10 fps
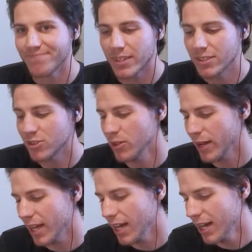So
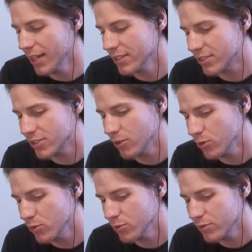anyway,
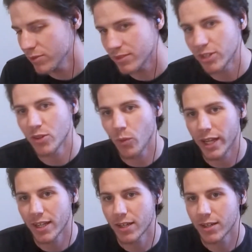so during the
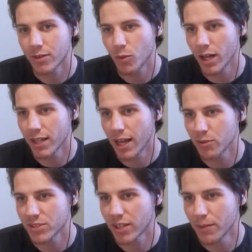week while I
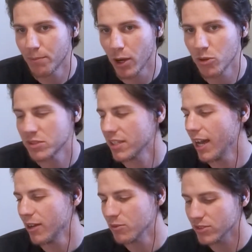was on the boat,
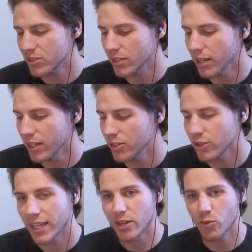I was
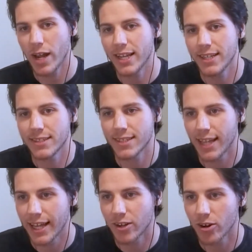looking at Reddit
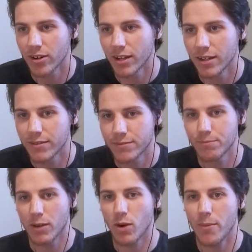and our
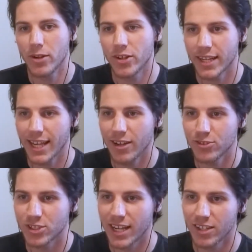my Robinhood account,
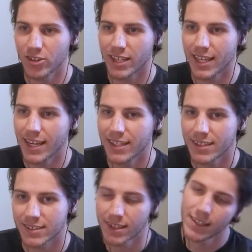just kind of looking at,
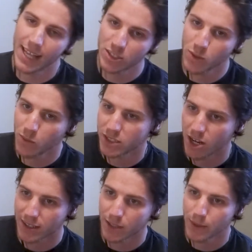because last week we
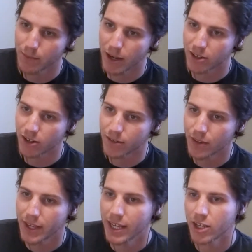talked a little bit about our
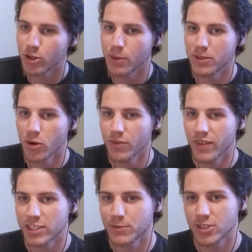crypto
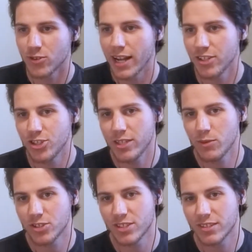investment strategy,
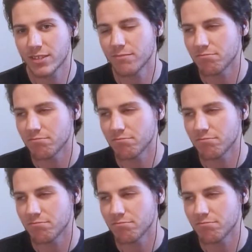which is,